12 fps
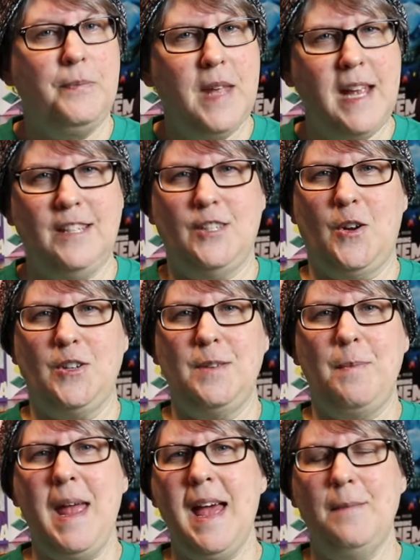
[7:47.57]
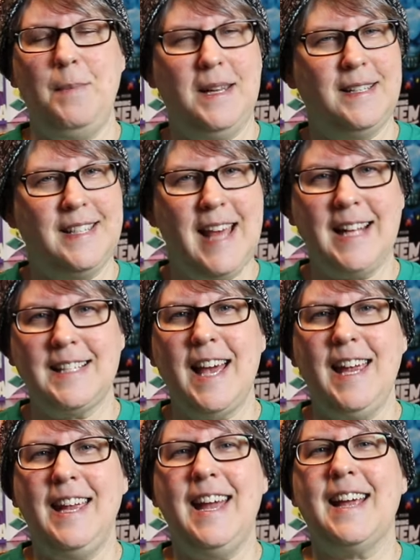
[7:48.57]
he starts a band because that's how
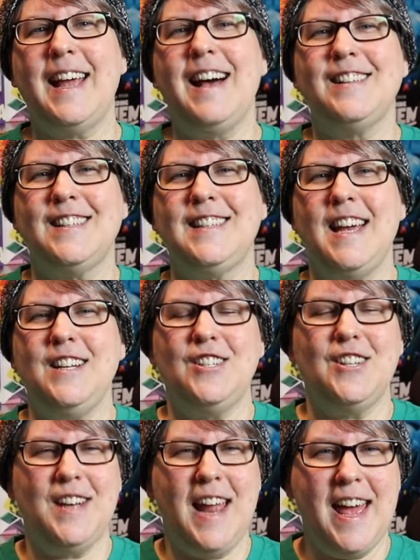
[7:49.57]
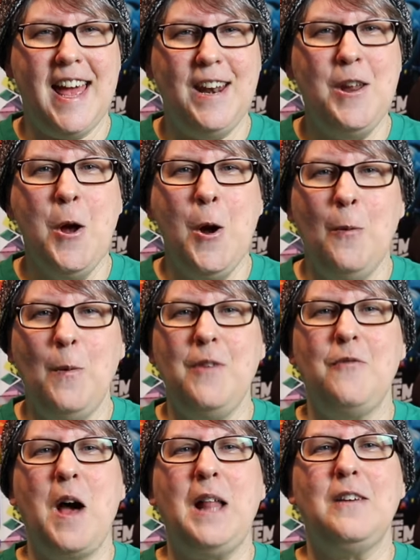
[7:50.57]
you get gals attention and we
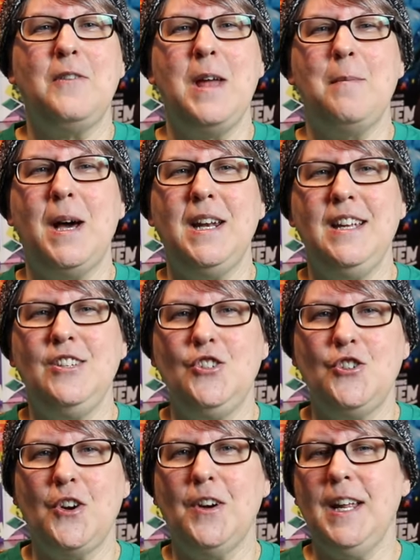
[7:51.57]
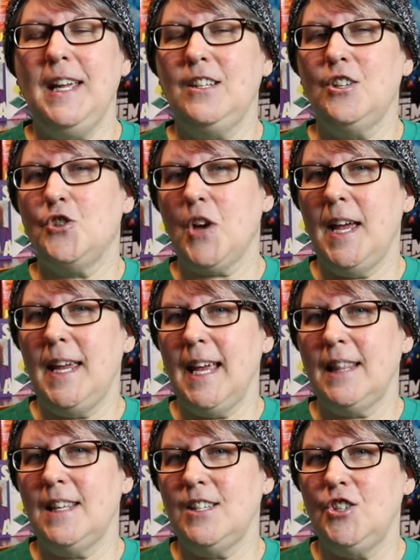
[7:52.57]
follow him on his journey to try and
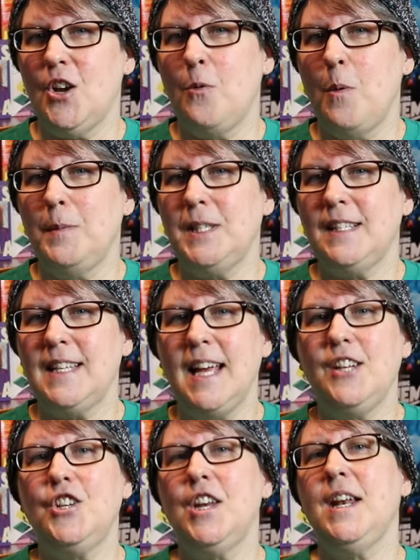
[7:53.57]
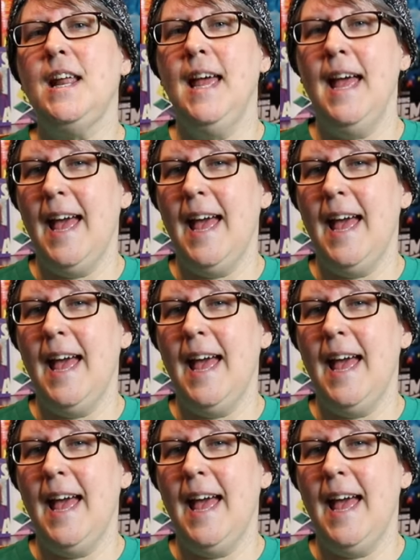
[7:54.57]
get this young woman's attention